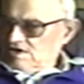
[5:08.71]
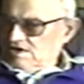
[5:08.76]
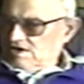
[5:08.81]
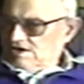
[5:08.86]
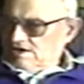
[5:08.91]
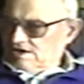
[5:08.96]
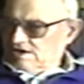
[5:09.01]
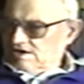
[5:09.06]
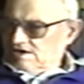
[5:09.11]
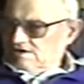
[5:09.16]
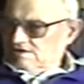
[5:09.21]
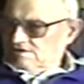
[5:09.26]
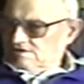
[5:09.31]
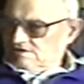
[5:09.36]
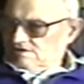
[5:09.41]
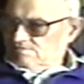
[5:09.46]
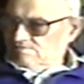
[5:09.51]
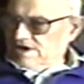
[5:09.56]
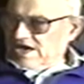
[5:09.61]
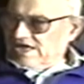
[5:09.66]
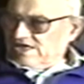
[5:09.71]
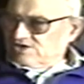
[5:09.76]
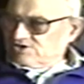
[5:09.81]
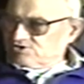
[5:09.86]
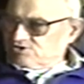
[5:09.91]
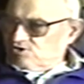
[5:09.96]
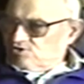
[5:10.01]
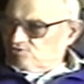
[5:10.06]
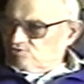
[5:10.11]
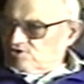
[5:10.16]
a little
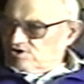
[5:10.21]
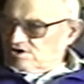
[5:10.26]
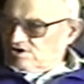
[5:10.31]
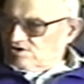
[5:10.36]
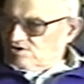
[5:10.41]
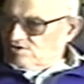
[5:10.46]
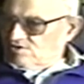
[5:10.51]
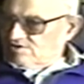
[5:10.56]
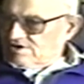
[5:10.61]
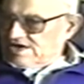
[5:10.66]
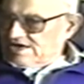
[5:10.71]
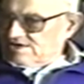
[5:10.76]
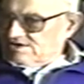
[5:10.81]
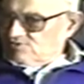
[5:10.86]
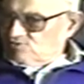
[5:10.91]
banister run along that